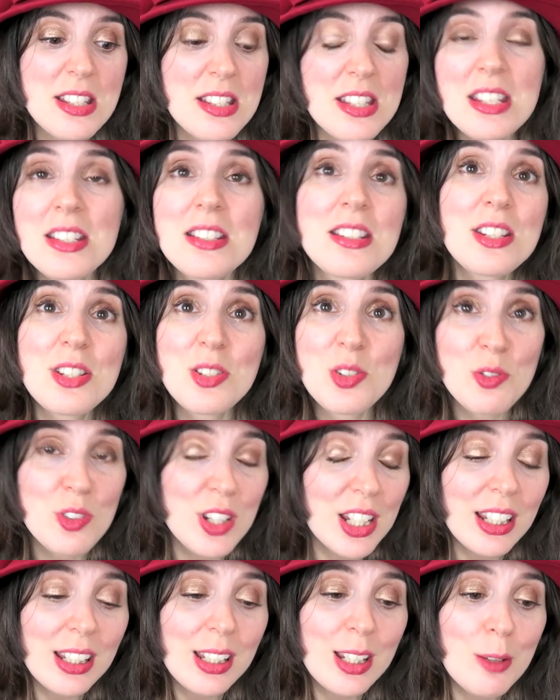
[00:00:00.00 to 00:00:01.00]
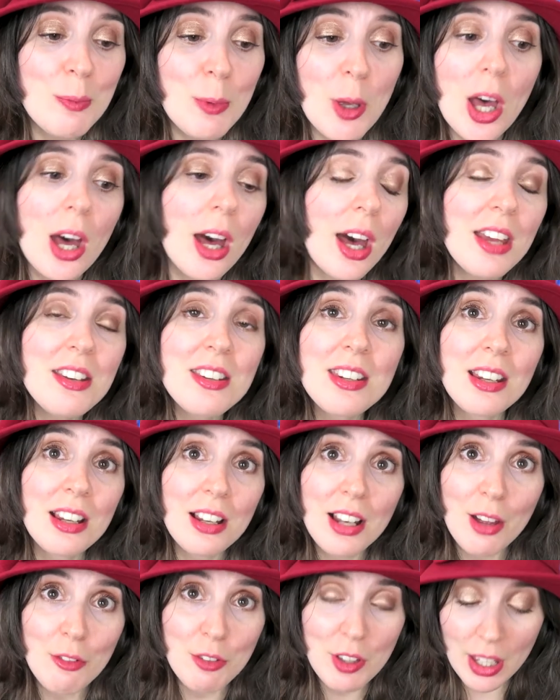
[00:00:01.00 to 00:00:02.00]
it's easy to read, but I
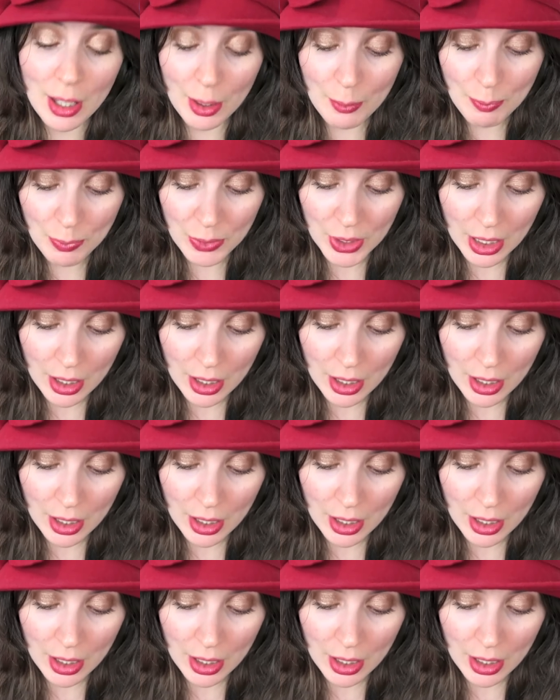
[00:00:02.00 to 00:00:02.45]
didn't love it.